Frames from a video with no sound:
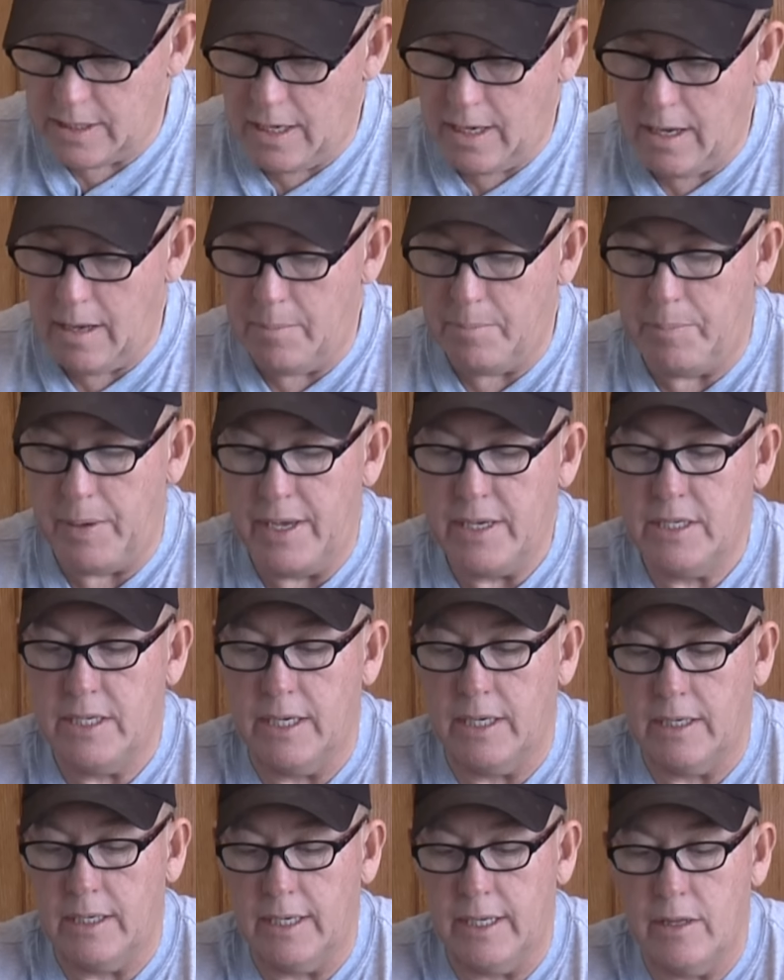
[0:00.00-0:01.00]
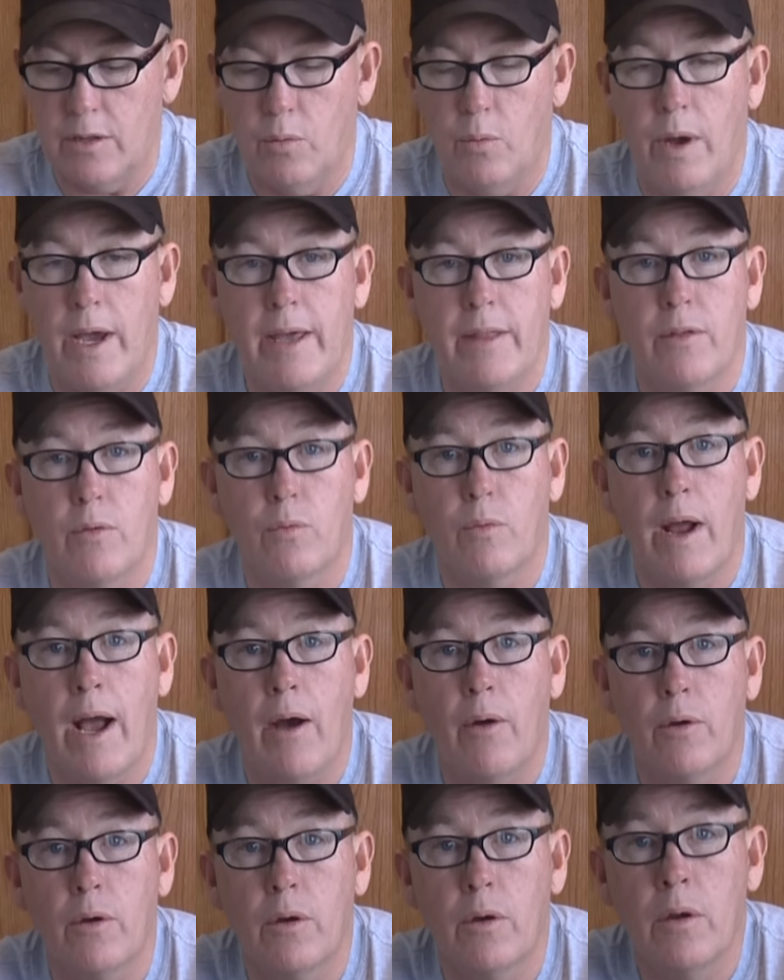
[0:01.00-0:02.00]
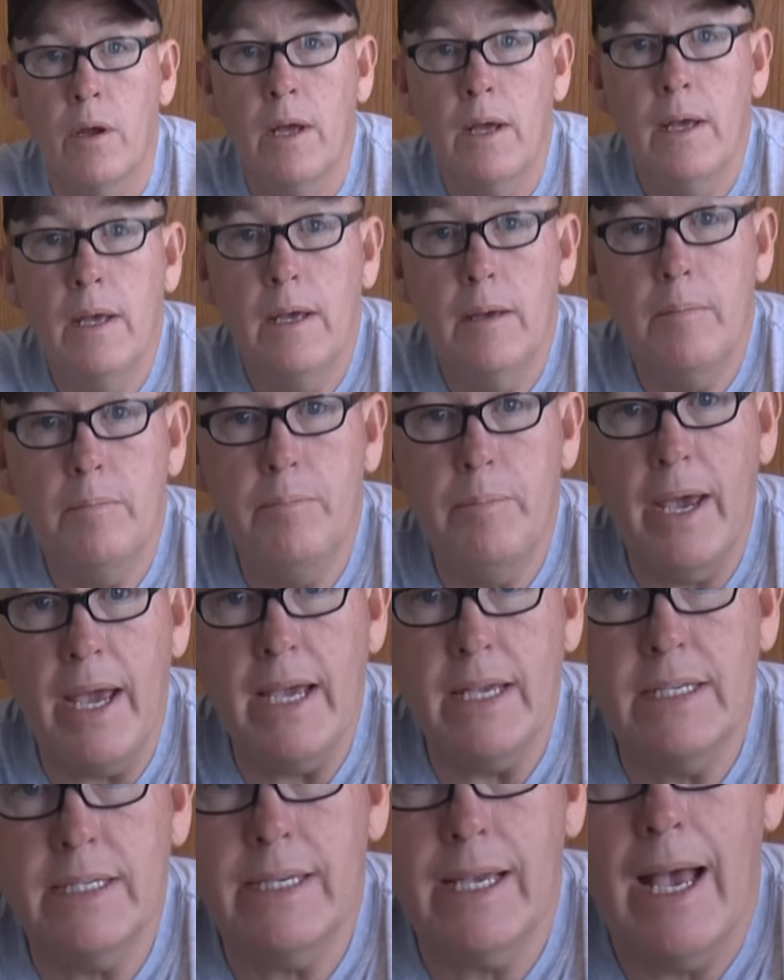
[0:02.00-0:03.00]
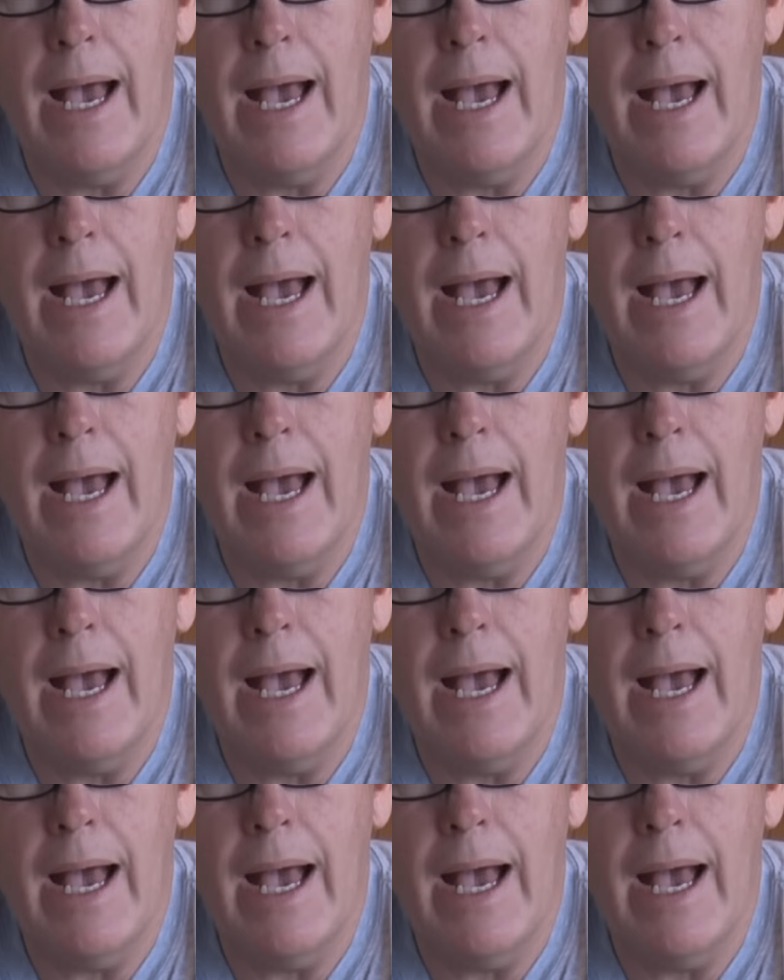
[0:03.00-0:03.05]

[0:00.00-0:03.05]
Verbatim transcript: uh, basically the way the router base